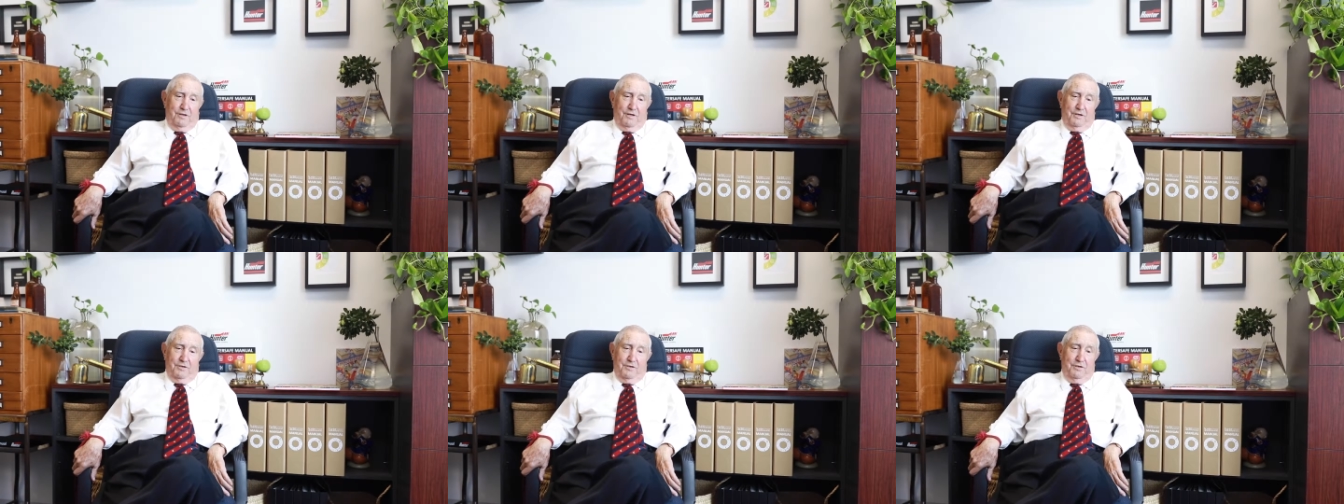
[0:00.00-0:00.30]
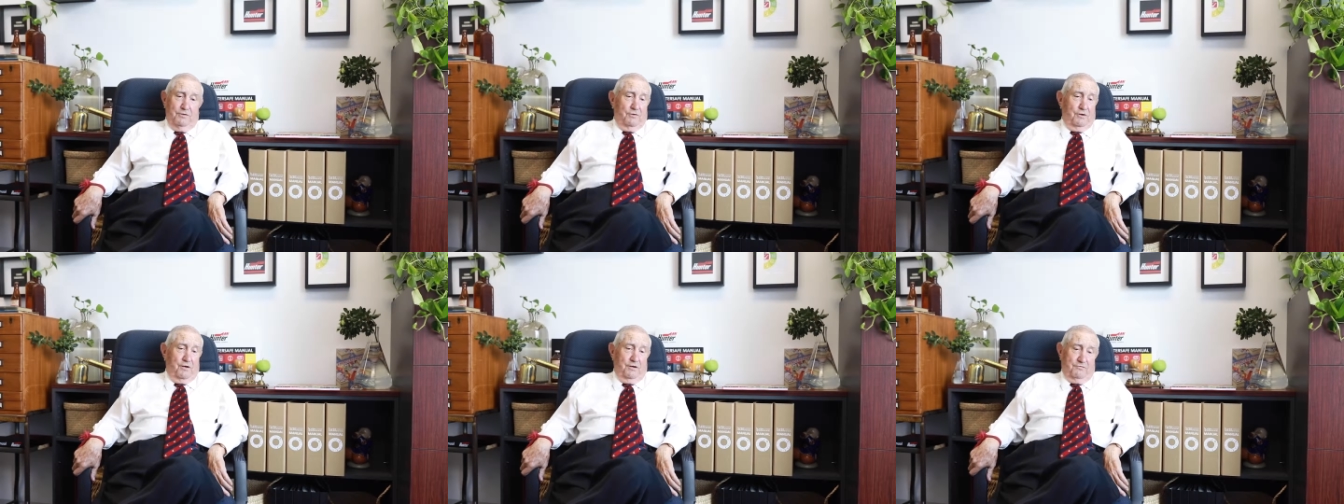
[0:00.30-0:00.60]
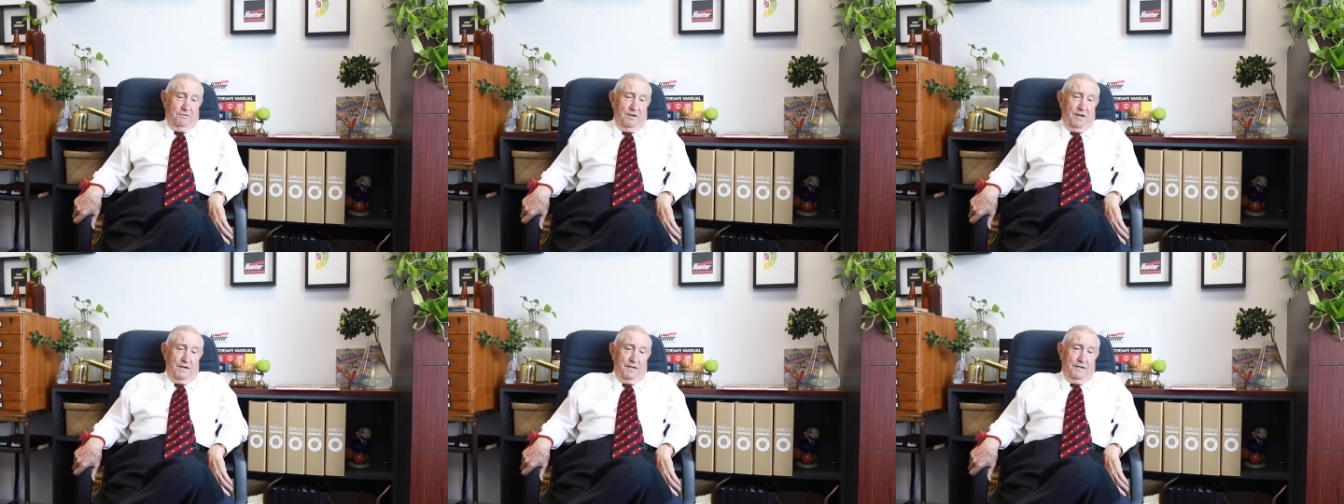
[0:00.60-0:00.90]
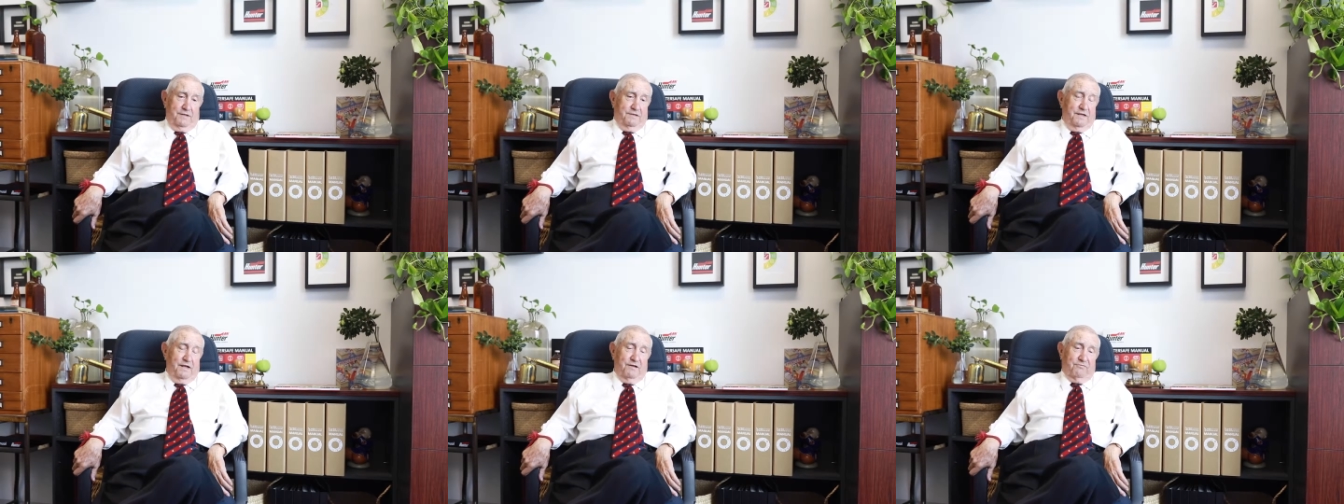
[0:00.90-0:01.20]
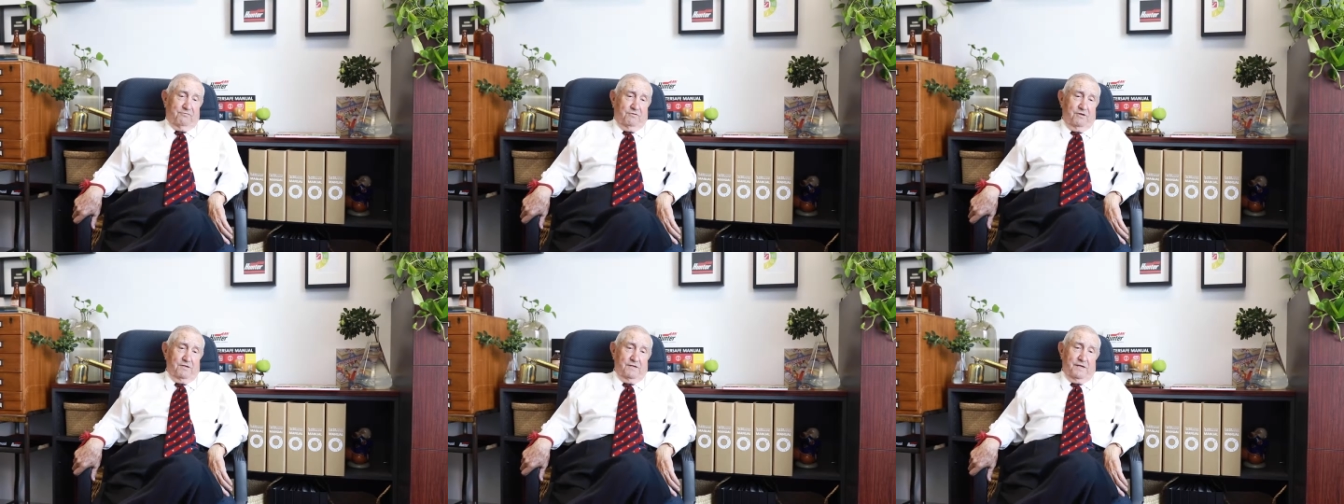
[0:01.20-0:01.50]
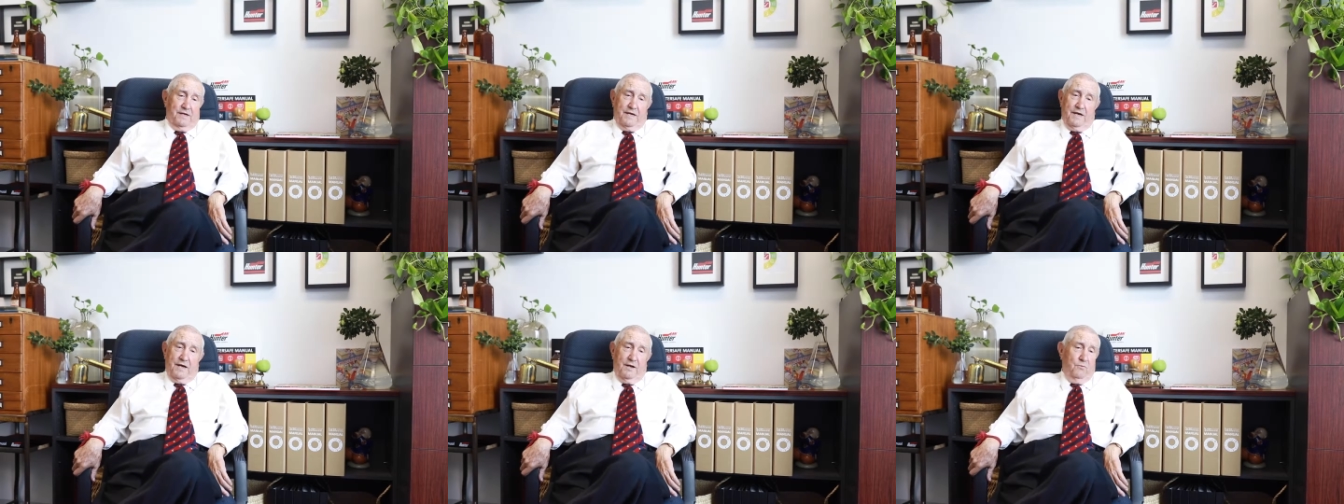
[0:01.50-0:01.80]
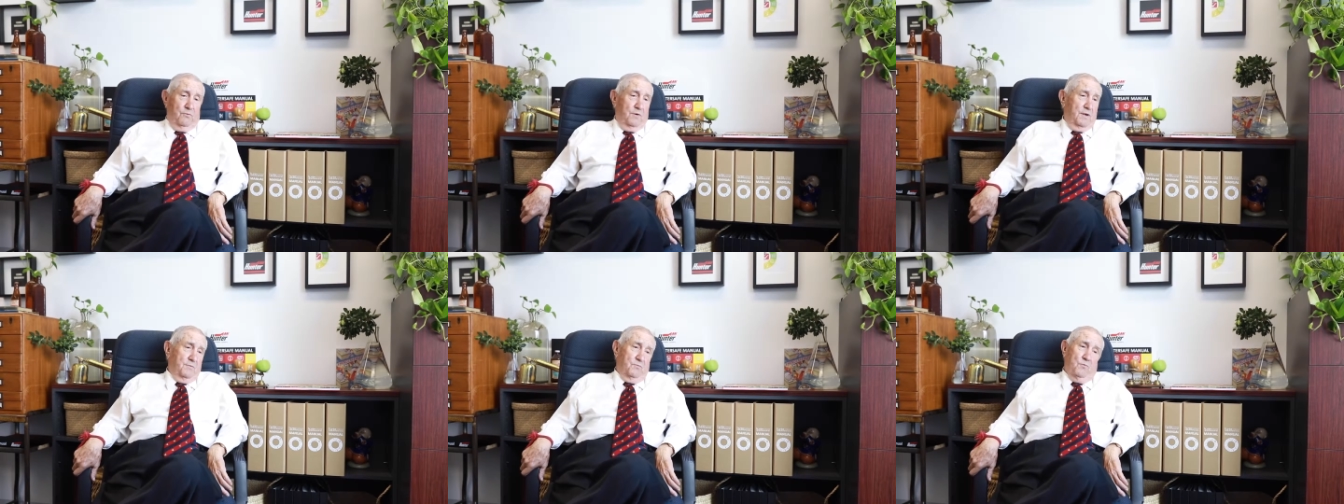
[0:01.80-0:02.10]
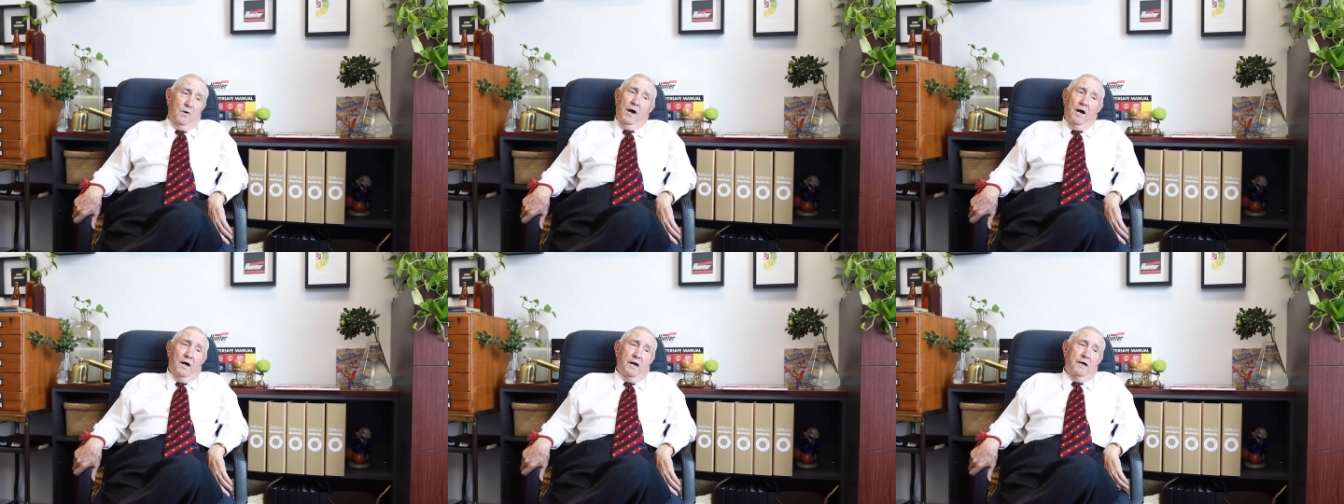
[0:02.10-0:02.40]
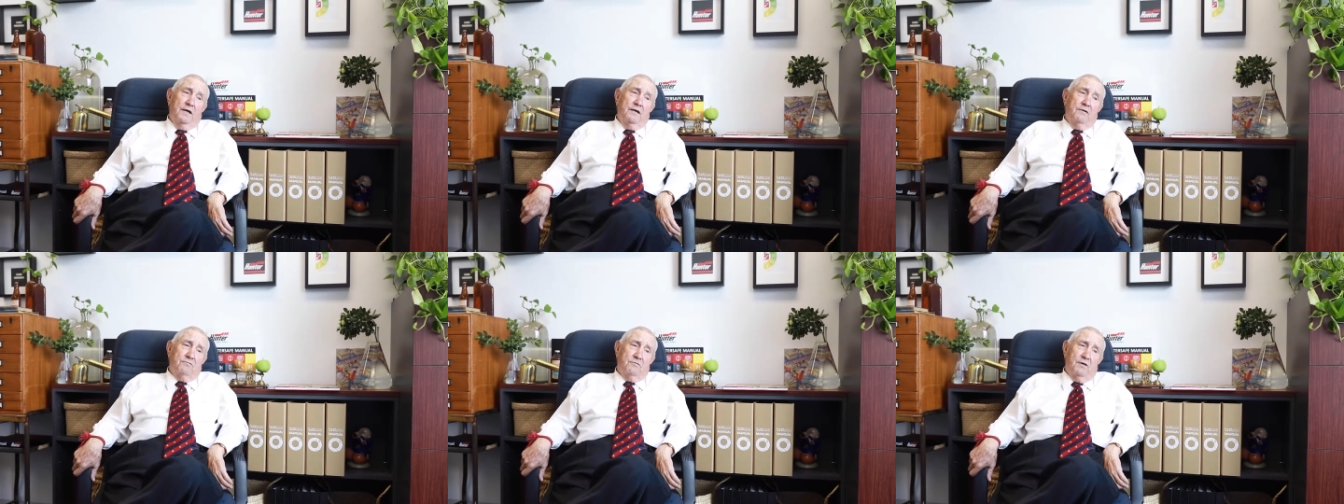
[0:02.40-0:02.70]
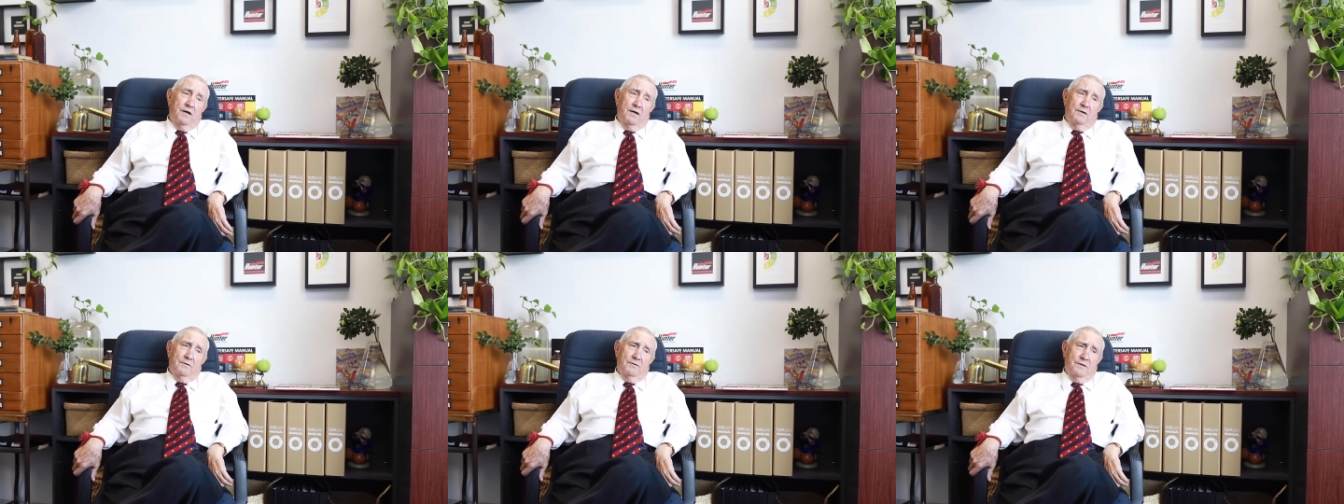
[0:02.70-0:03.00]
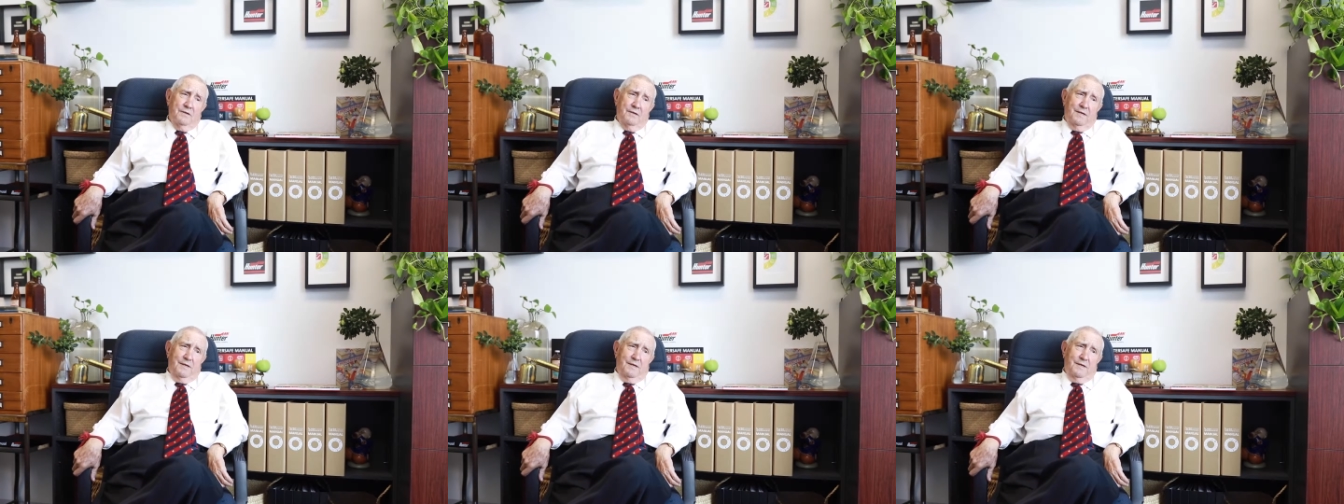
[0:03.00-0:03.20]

I knew I was only destined to go one way. So,